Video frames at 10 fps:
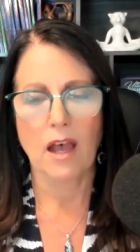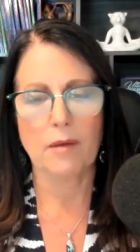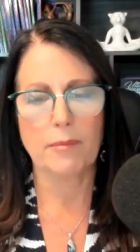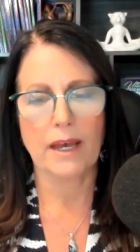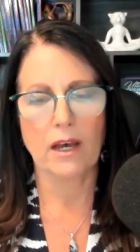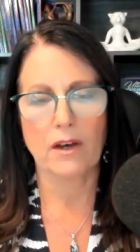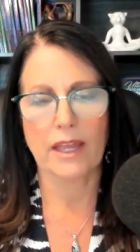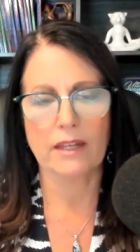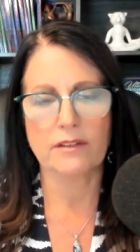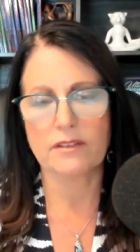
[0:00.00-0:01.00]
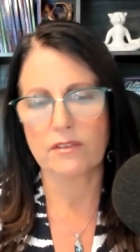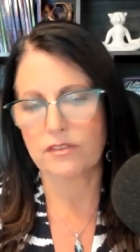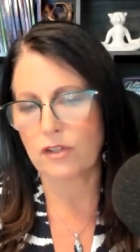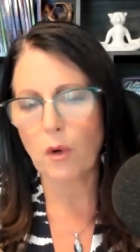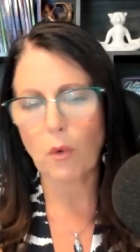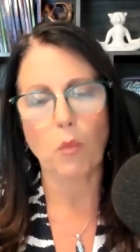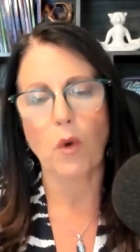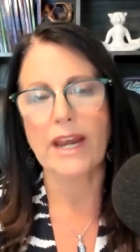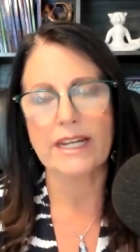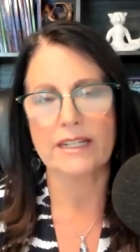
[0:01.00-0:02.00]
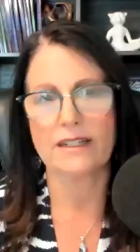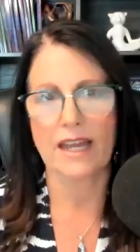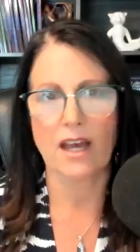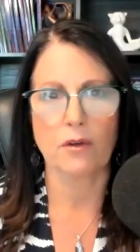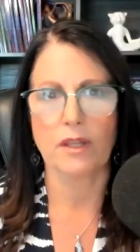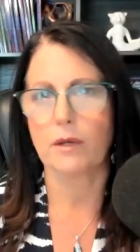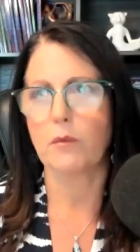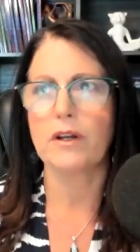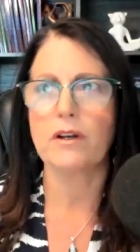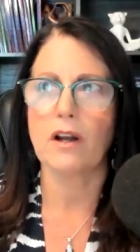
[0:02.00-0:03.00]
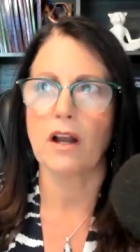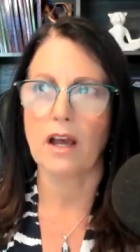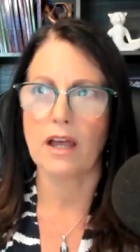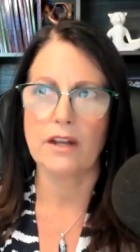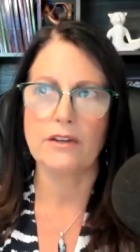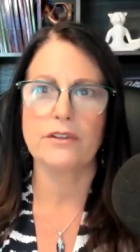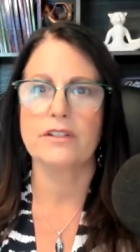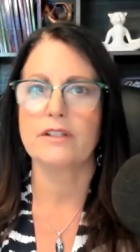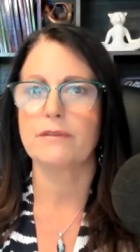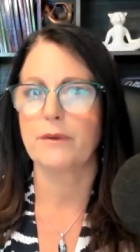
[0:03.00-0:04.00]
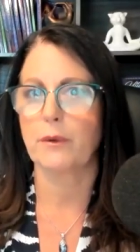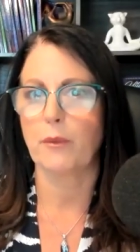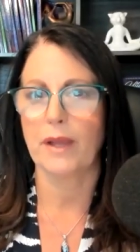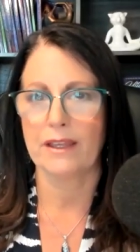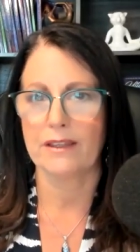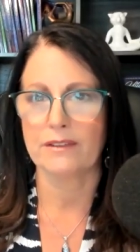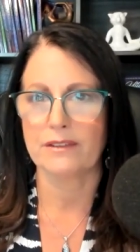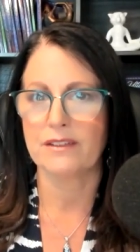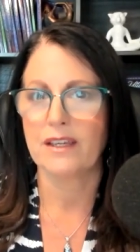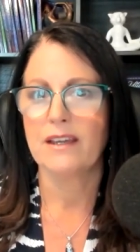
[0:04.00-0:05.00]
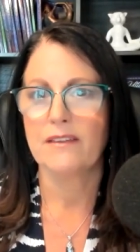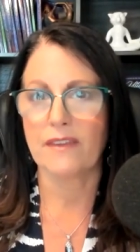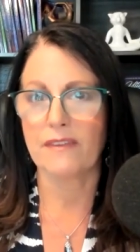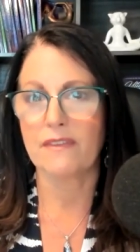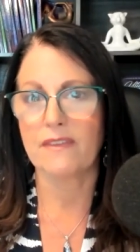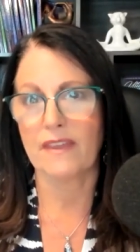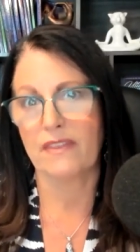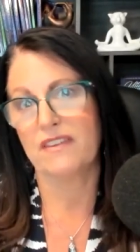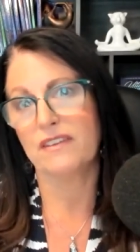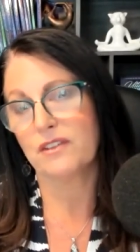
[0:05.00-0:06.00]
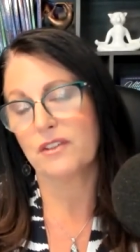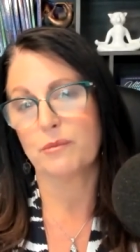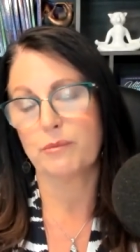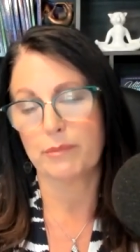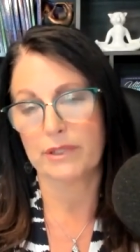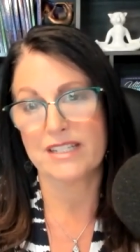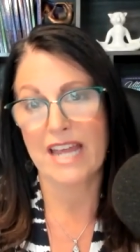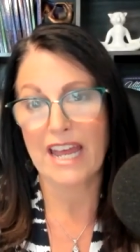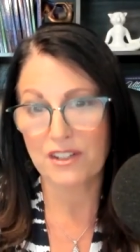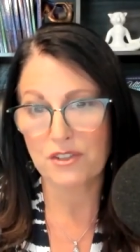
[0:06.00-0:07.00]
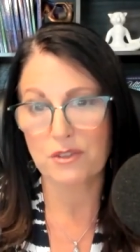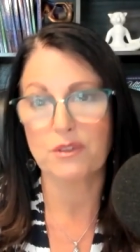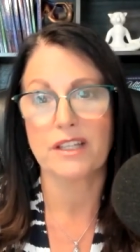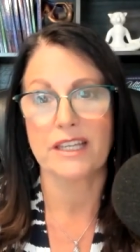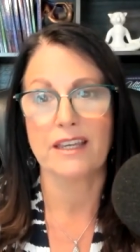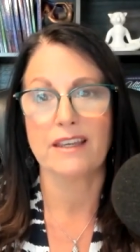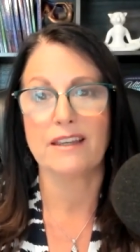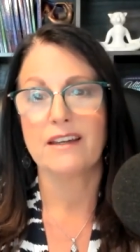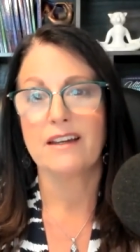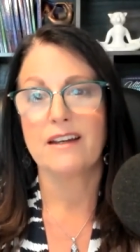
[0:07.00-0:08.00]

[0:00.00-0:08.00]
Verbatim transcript: about and start writing down like what are a hundred different ways that that this could potentially